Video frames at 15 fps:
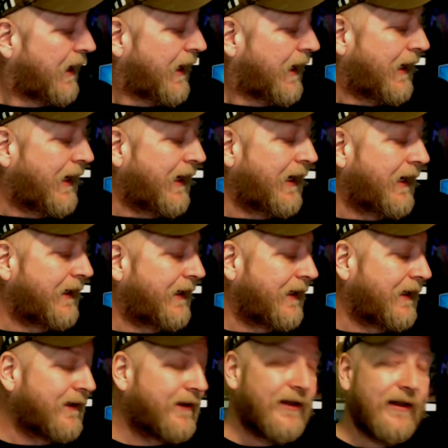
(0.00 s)
and it
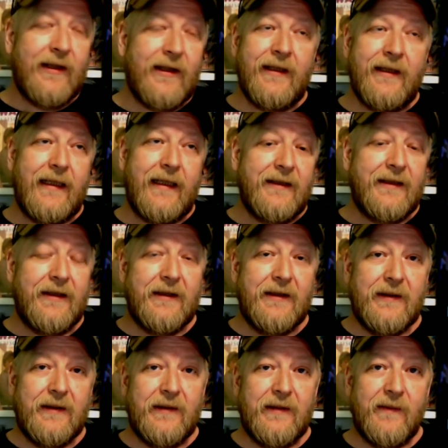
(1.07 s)
turned
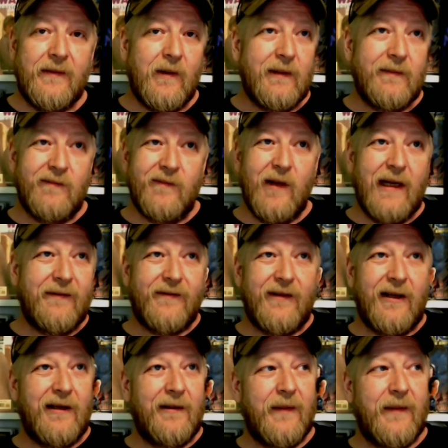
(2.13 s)
into, we went
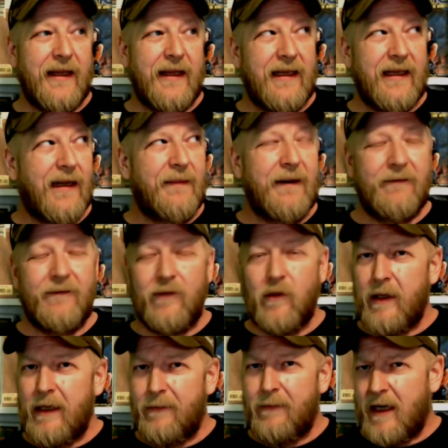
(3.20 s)
from, I think I paid
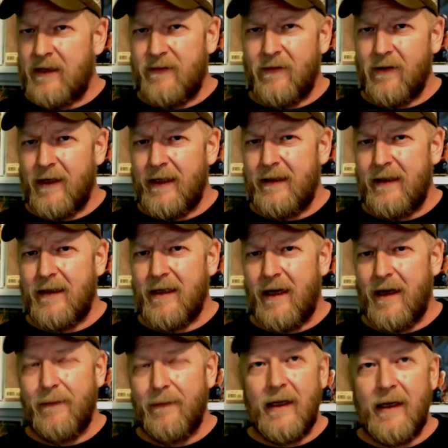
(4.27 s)
$40 for it at the time.